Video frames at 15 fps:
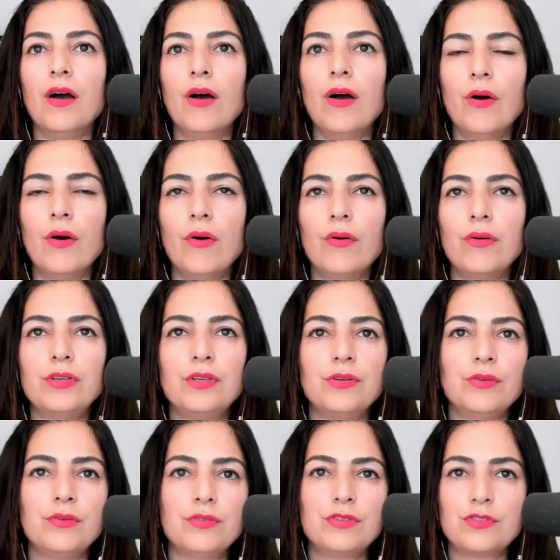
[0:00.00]
oh
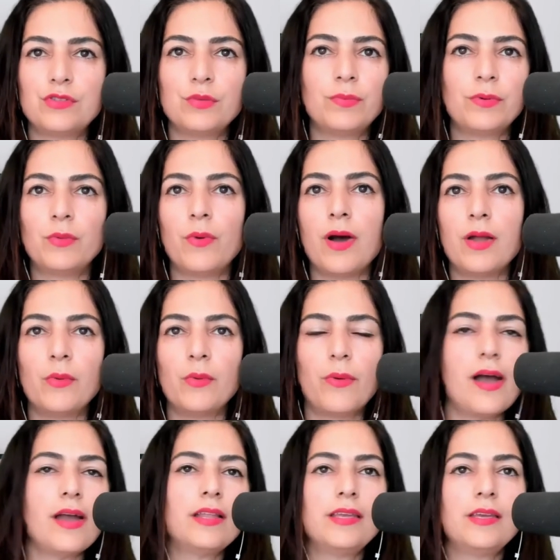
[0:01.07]
you stupid one
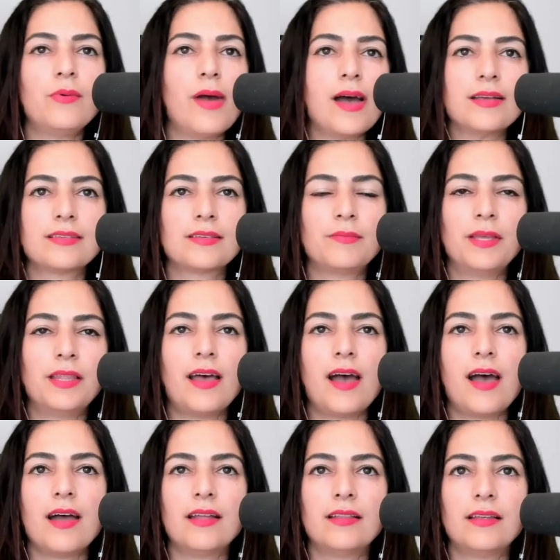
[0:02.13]
why do you ask me
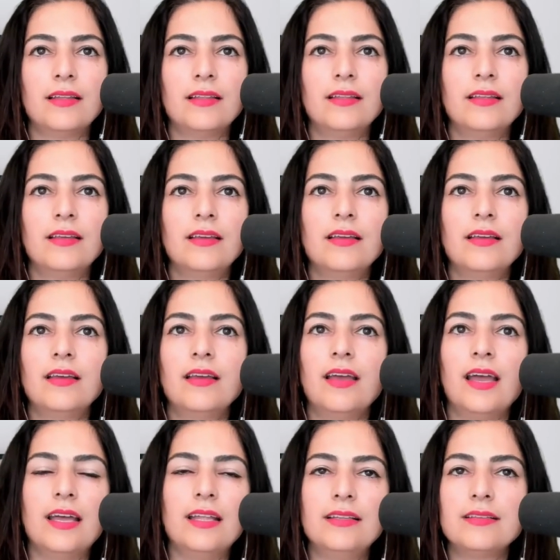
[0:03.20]
that and
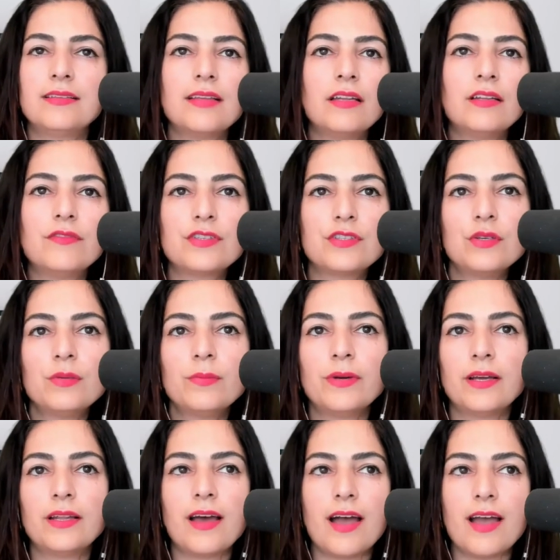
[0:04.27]
and instead of
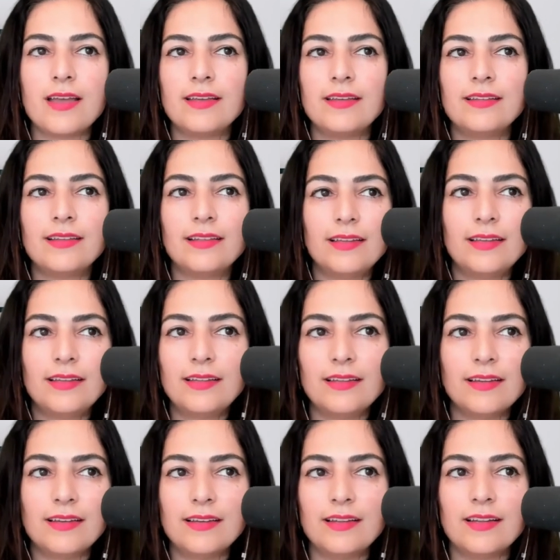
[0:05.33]
stupid i
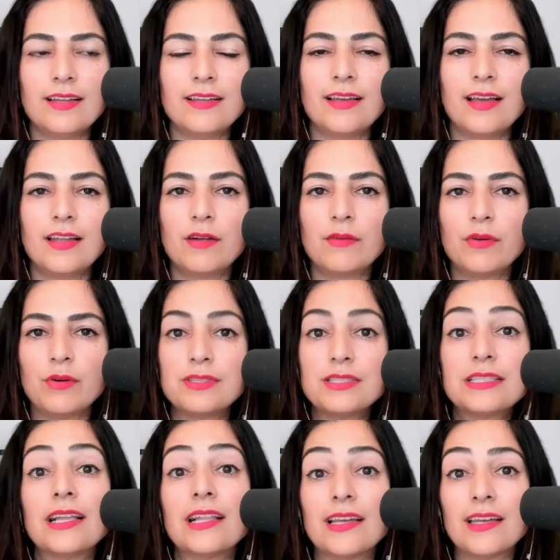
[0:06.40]
deleted it and i and i wrote
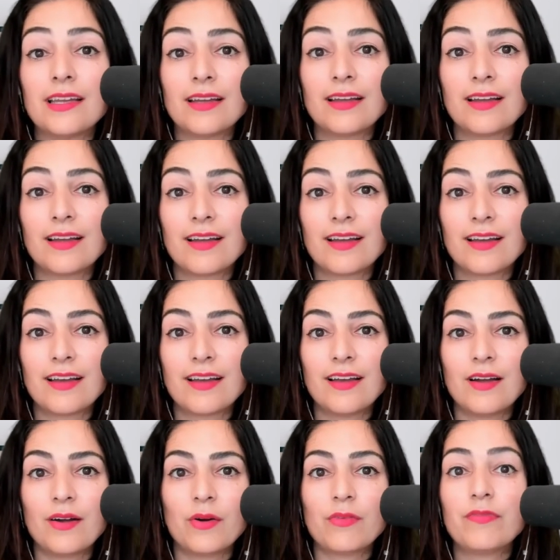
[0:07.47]
silly
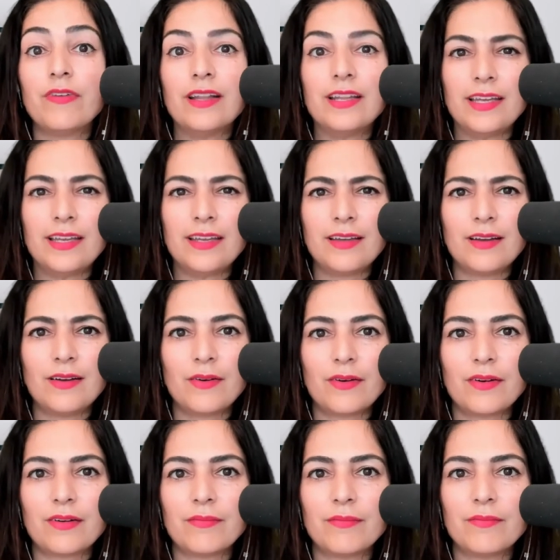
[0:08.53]
or funny
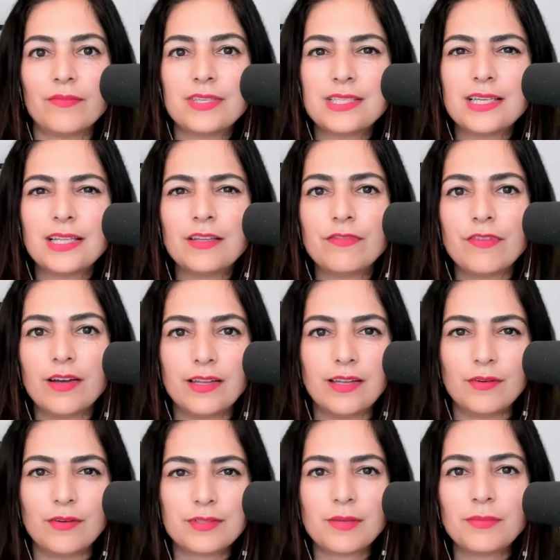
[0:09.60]
or silly
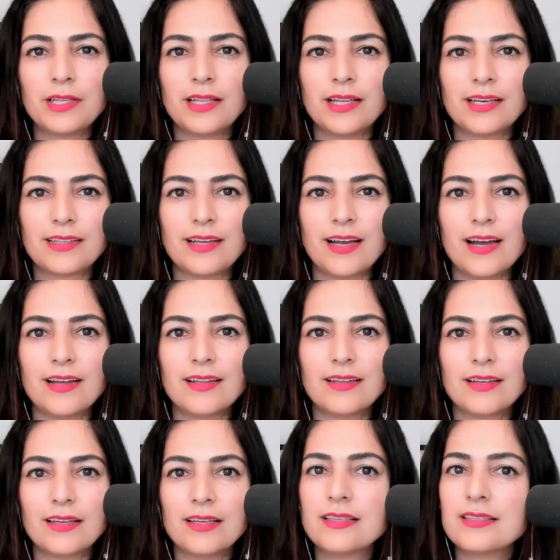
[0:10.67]
funny or something yes. like that
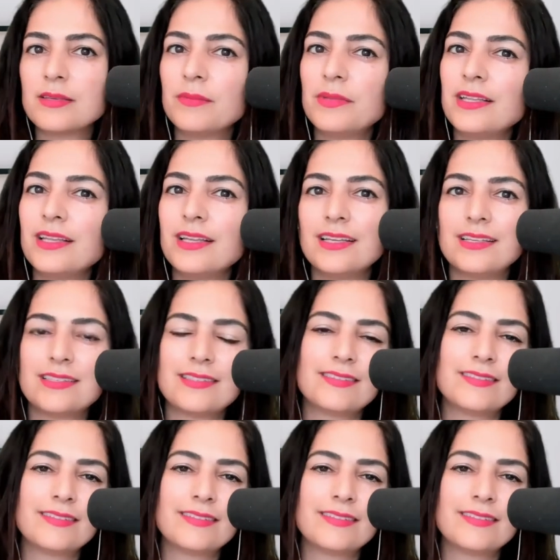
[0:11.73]
something that is